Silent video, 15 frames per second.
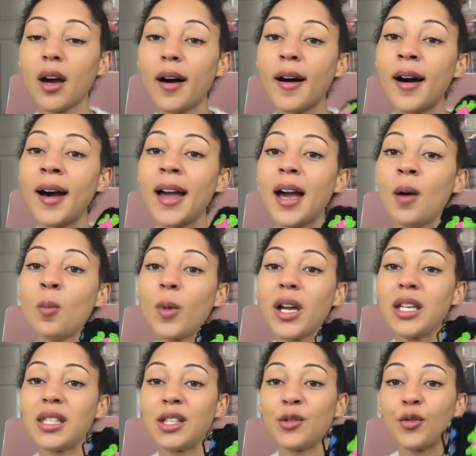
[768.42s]
I am
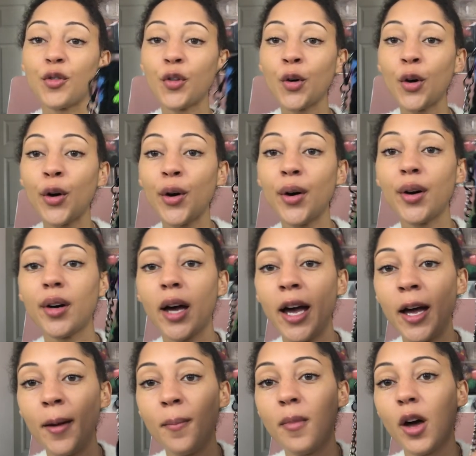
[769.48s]
waiting for
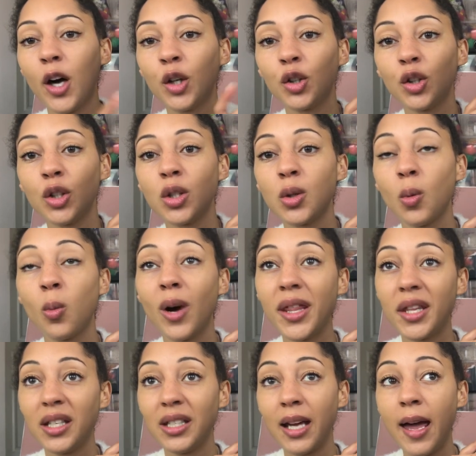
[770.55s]
um, a good
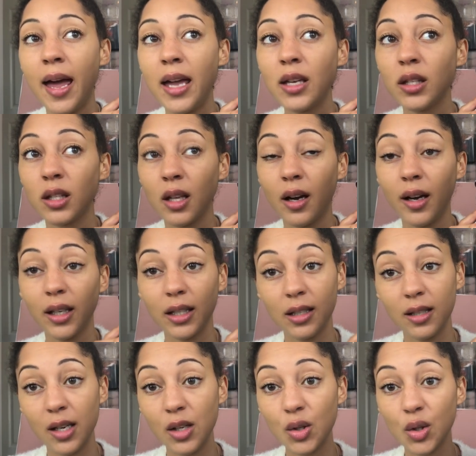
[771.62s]
weather day so that I can
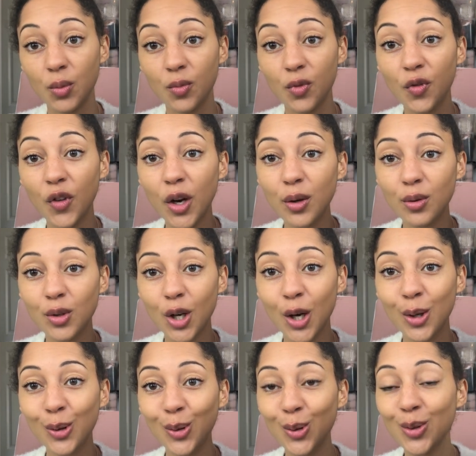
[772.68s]
take some
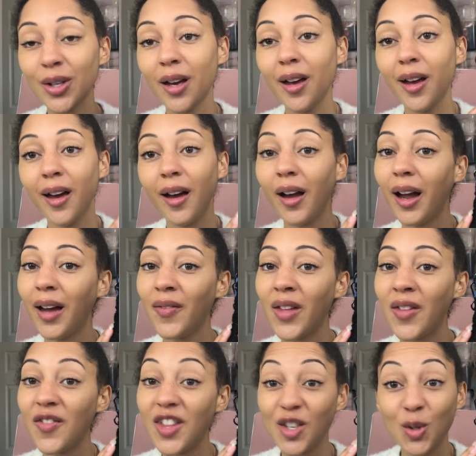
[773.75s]
photos, and
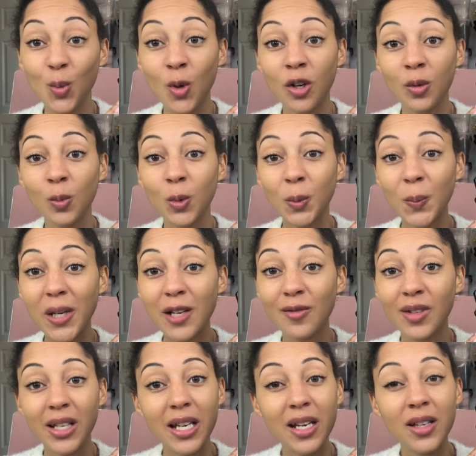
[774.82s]
then this one will be
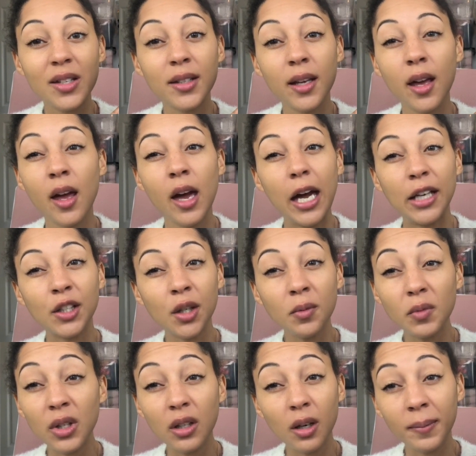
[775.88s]
released. I don't
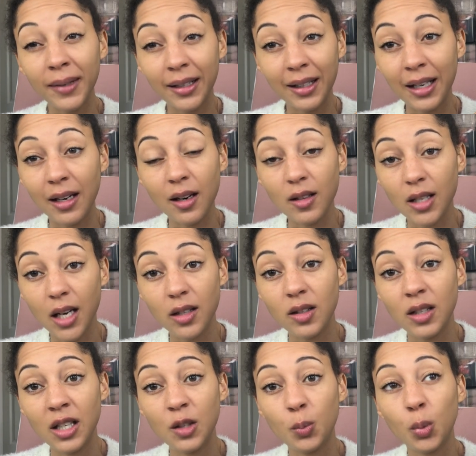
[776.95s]
think I'm going to get it
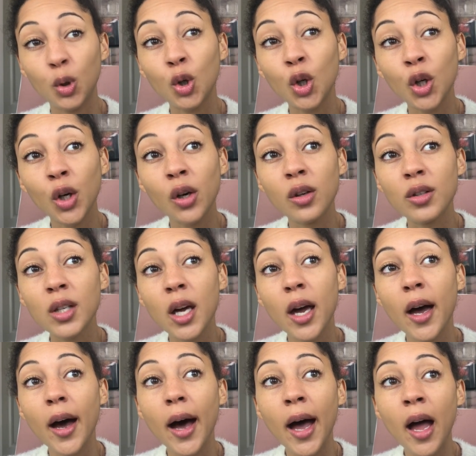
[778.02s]
tested because
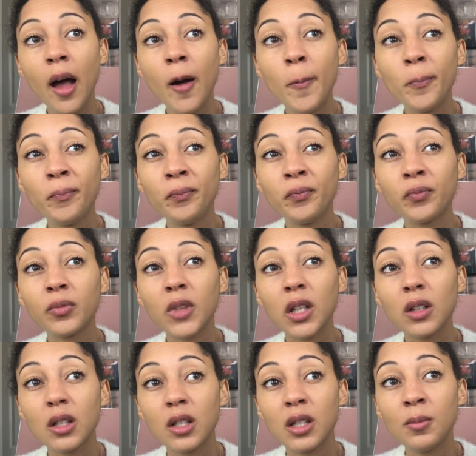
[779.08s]
um,
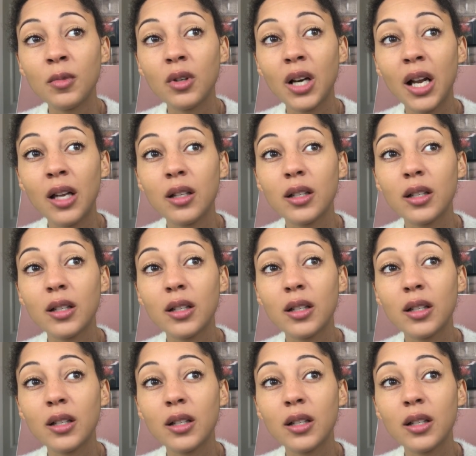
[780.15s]
the similar